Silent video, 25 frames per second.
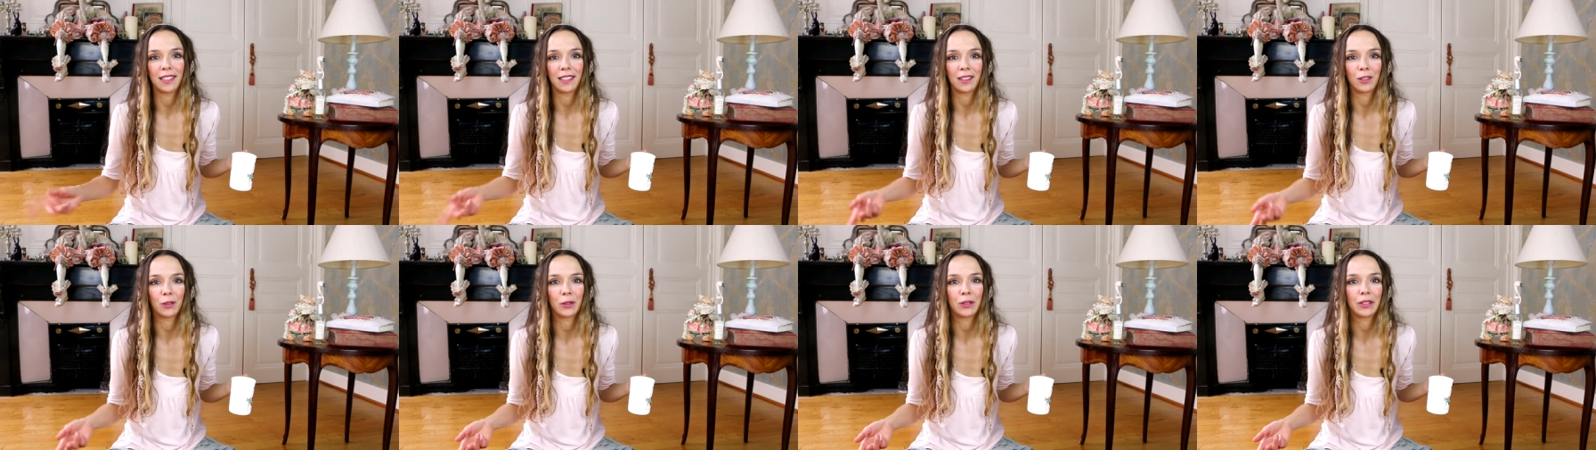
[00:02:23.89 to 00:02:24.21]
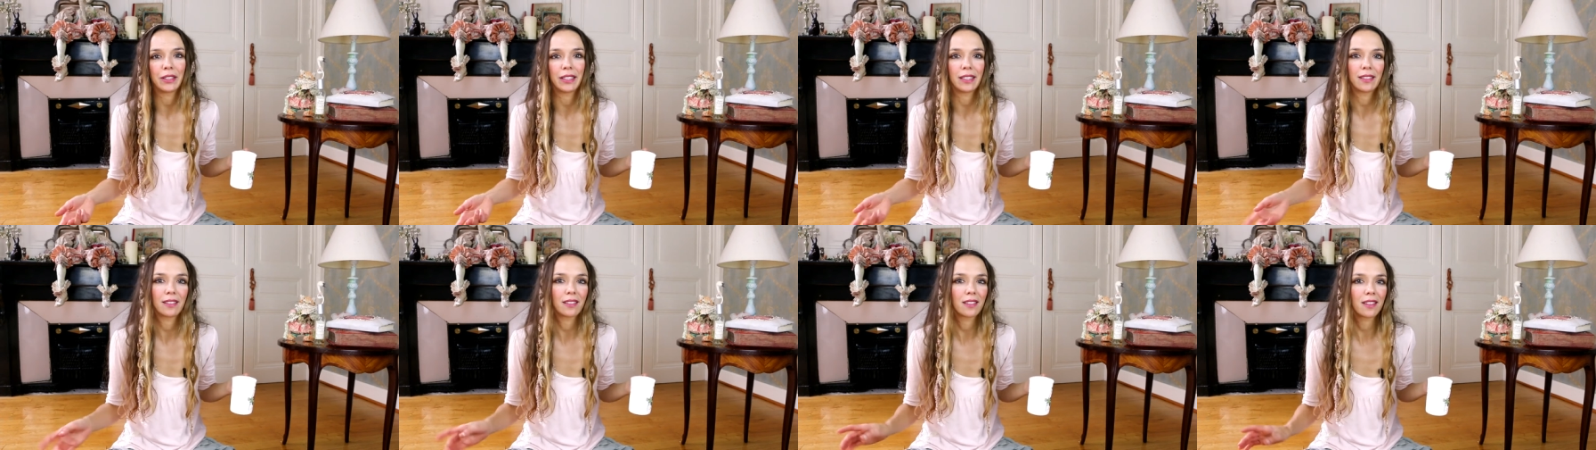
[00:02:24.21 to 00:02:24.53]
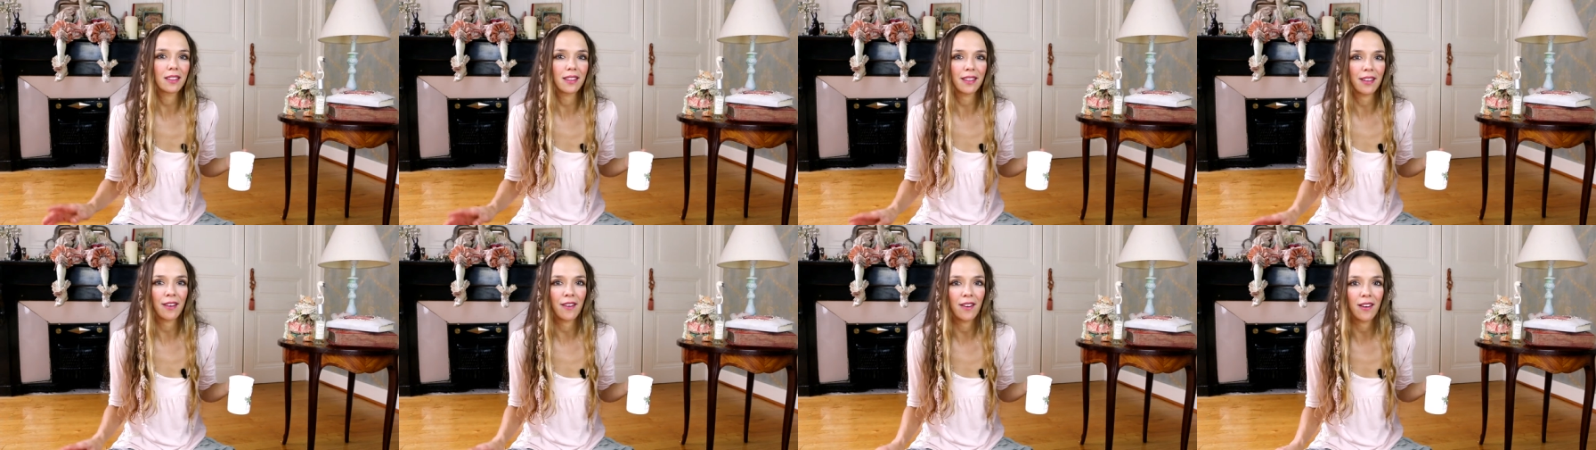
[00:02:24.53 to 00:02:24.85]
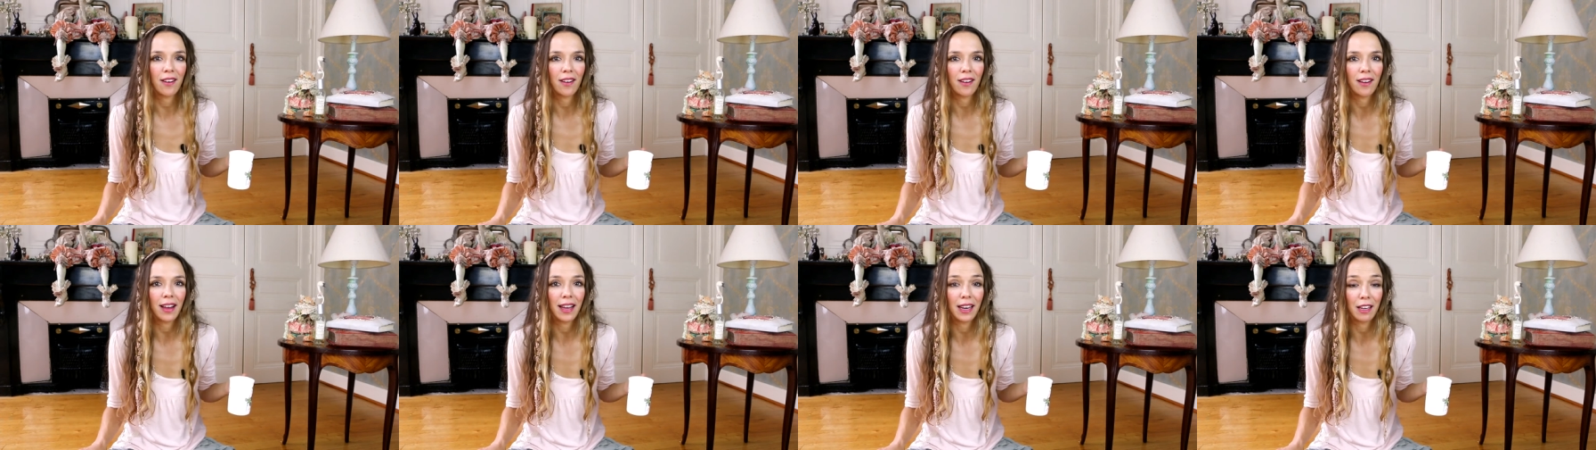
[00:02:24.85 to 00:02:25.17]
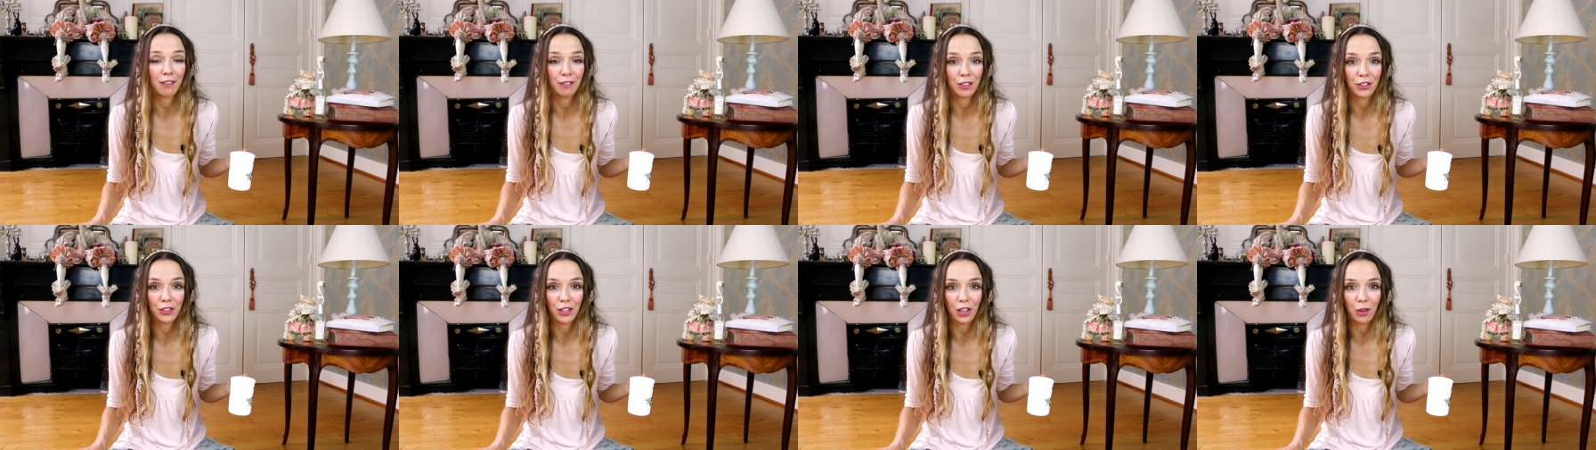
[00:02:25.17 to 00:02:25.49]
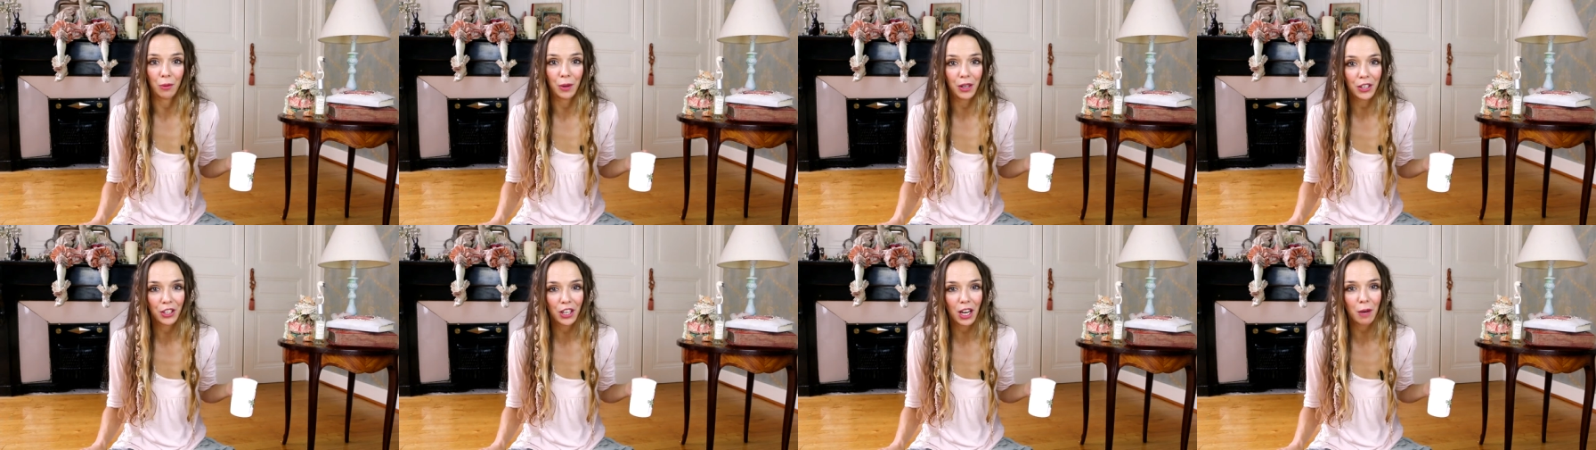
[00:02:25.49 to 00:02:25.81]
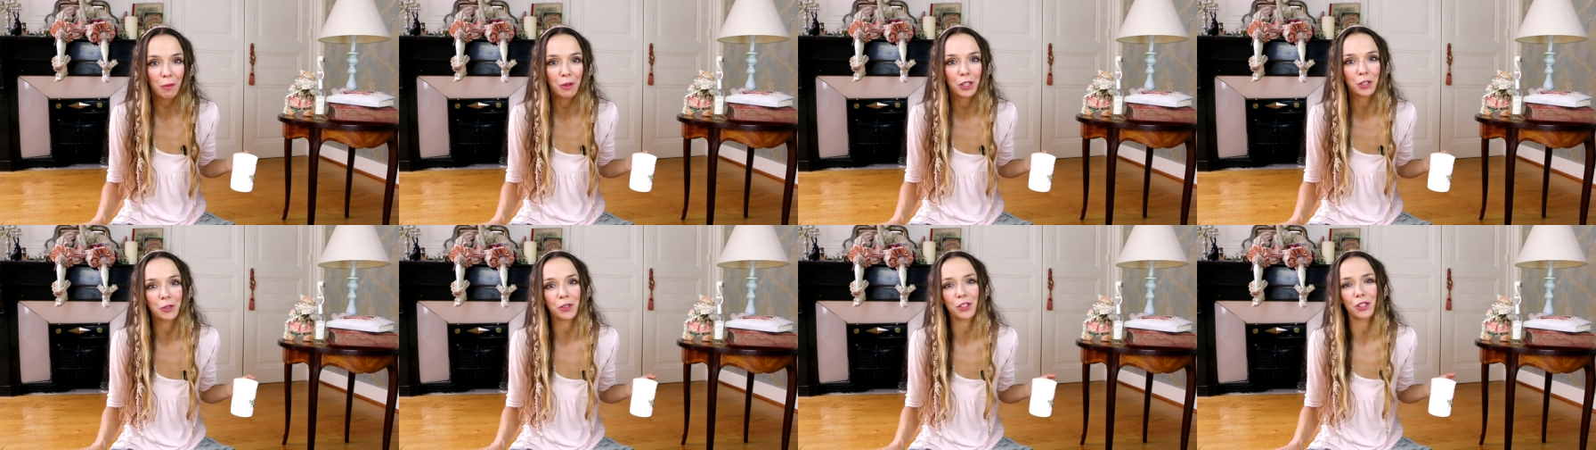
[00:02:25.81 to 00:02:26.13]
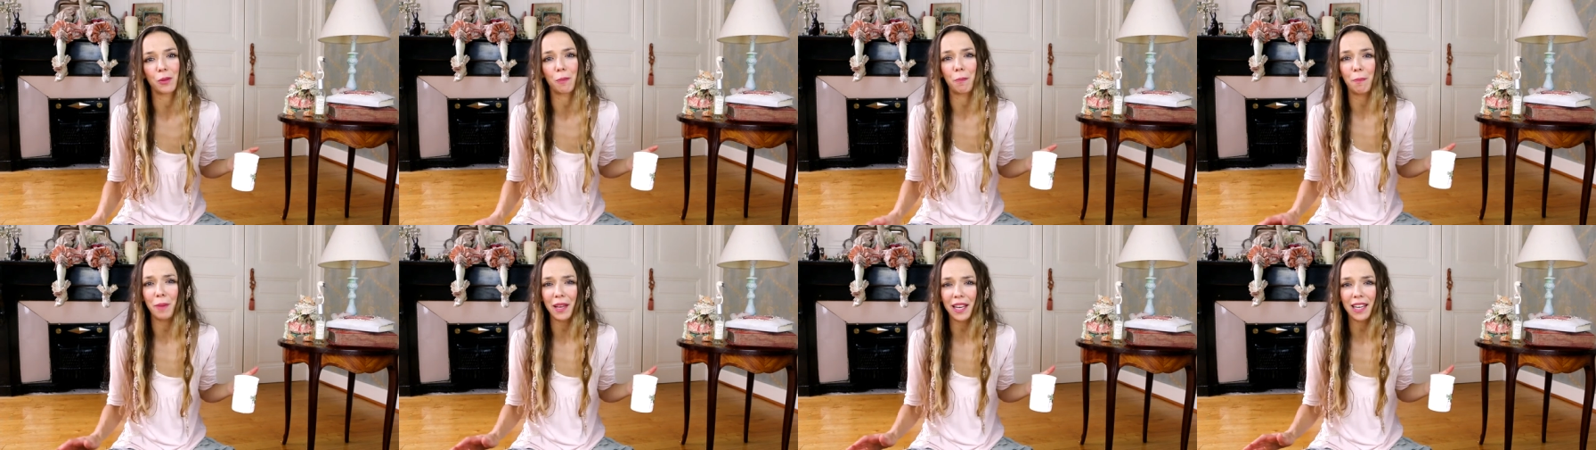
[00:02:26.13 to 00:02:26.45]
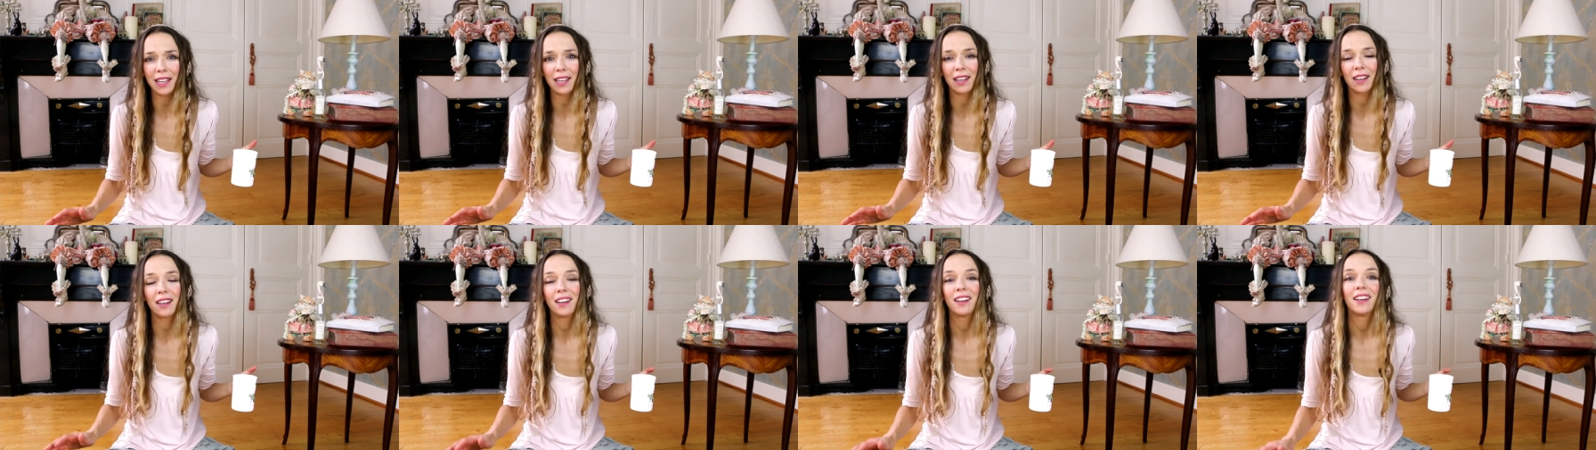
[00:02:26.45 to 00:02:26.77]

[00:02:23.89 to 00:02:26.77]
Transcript: in August the Elephant Doll workshop, which was a big